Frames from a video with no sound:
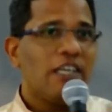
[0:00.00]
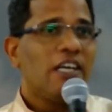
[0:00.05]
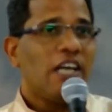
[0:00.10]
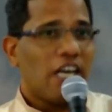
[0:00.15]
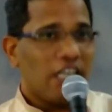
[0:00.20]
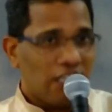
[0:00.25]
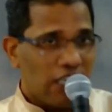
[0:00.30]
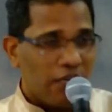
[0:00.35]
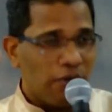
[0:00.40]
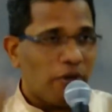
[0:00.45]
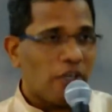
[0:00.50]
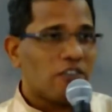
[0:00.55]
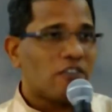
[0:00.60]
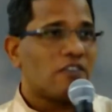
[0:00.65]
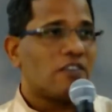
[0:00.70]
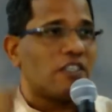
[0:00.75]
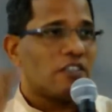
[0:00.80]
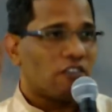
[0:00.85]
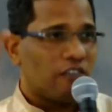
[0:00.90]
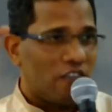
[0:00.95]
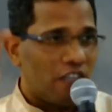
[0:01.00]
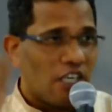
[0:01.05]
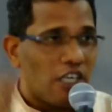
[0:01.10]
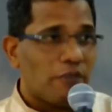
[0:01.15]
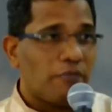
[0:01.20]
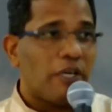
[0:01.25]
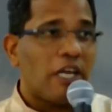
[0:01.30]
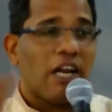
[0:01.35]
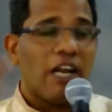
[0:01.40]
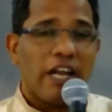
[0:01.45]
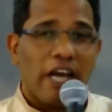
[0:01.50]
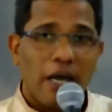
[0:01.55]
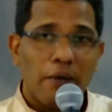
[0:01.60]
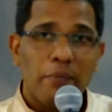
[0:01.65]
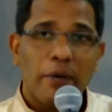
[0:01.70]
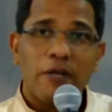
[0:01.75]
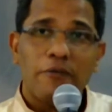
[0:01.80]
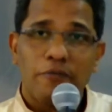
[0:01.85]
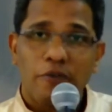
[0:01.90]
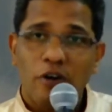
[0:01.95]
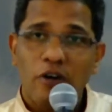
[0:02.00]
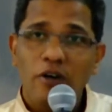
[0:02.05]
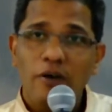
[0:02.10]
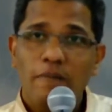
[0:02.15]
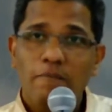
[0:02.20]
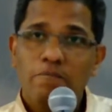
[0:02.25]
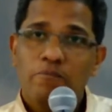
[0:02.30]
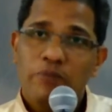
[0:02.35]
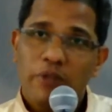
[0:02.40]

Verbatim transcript: and he was just serving Laban for